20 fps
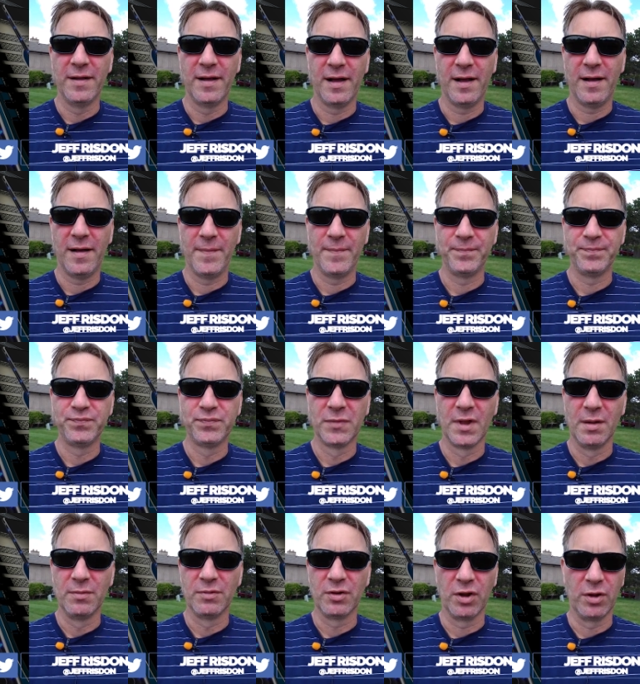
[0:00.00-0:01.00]
I'm
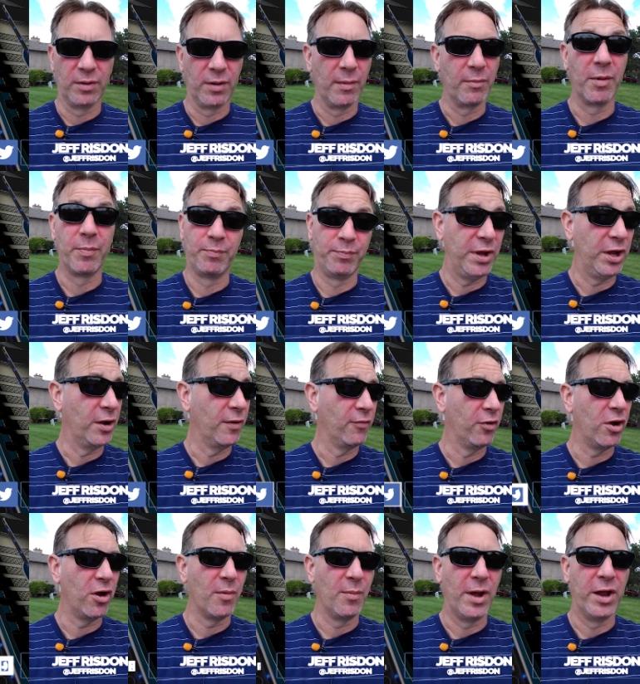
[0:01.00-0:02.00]
going to peek
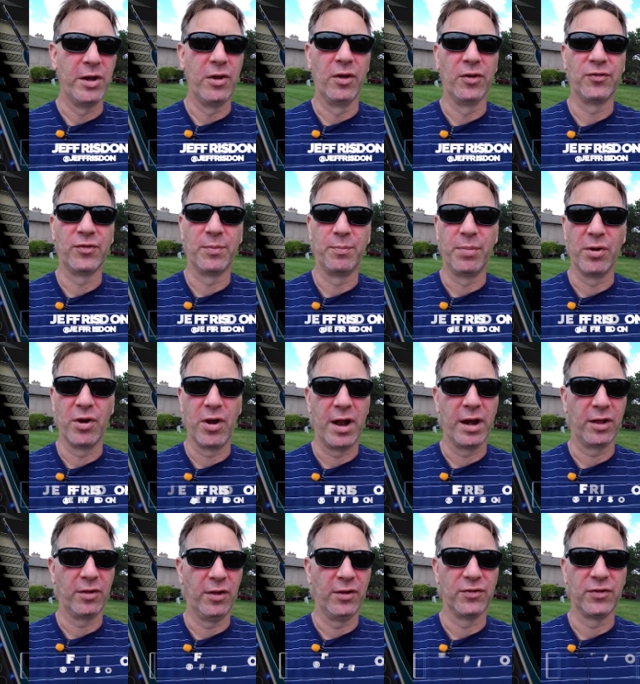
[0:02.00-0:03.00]
over here at my notes
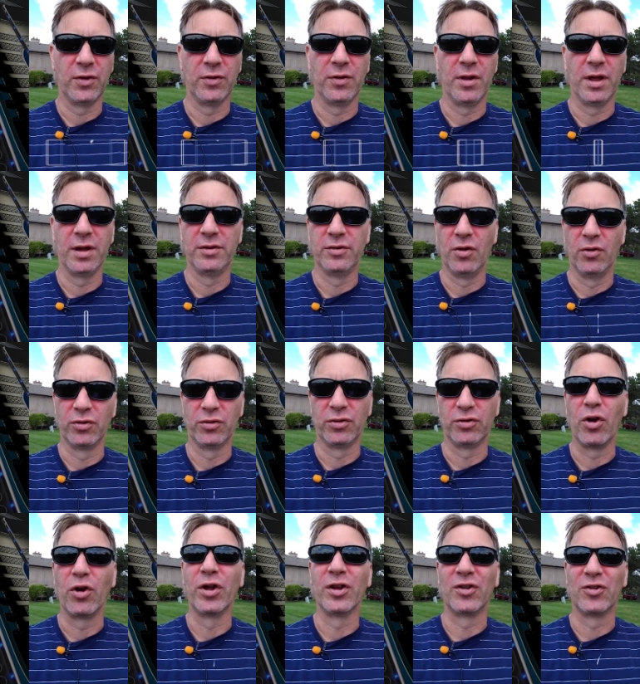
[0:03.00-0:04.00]
periodically, so don't
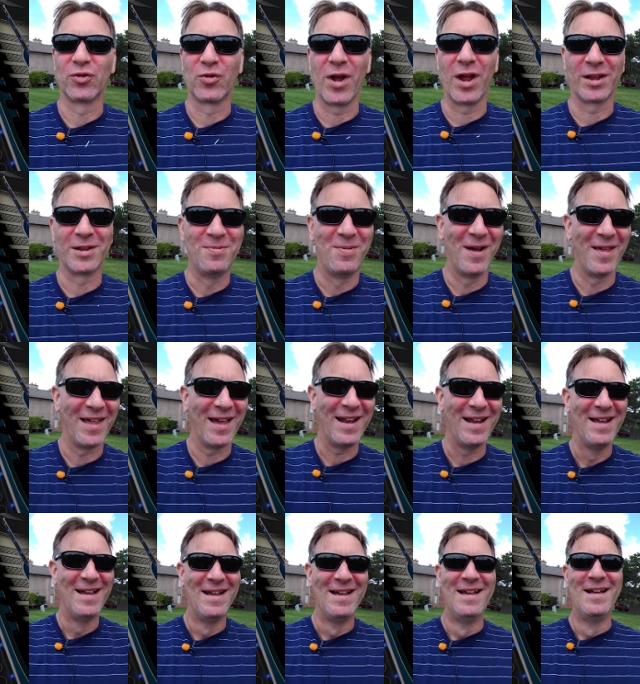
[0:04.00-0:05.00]
get distracted by
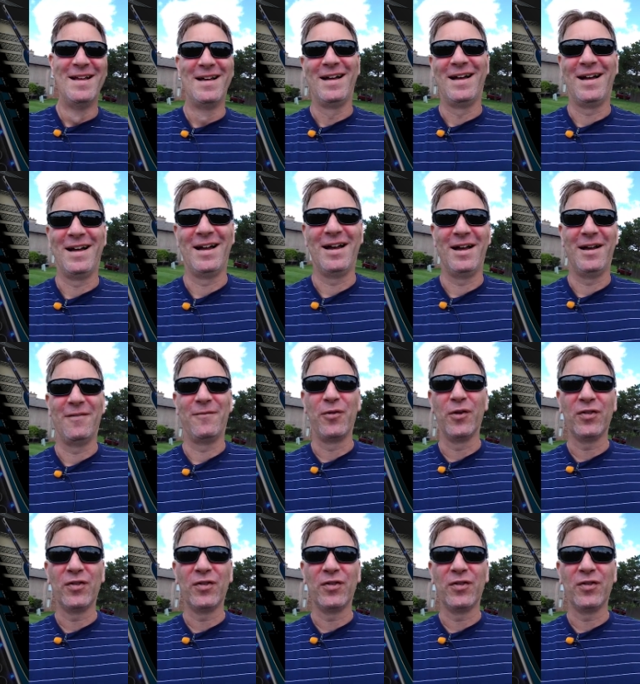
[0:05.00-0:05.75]
that.